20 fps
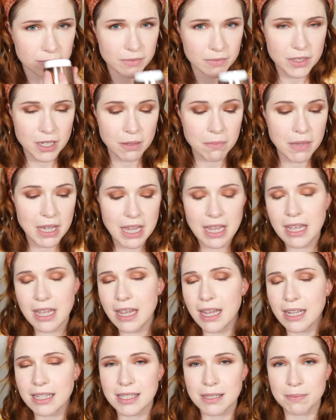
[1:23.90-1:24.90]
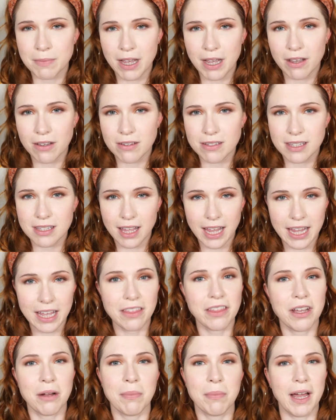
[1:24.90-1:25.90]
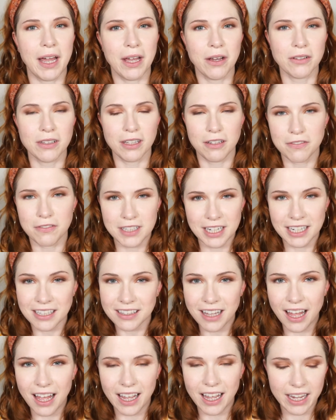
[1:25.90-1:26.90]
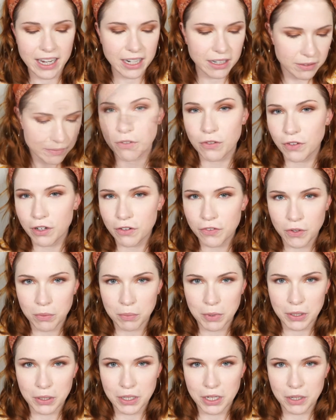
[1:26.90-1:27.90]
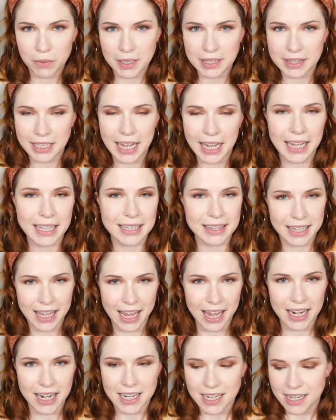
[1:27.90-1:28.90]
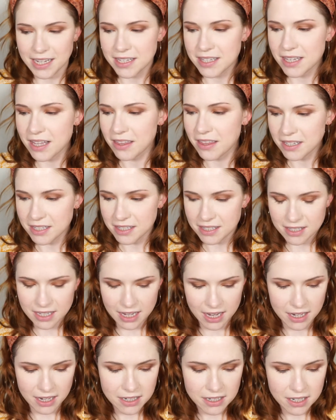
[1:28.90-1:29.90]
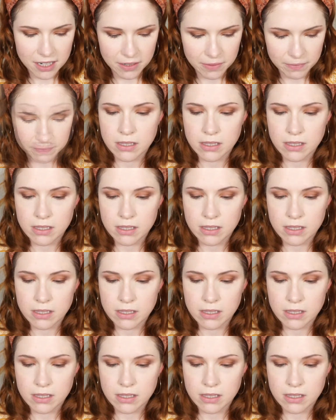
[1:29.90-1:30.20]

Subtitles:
To me, it smells like their bio lifting line. So if you're familiar with that, that is the scent.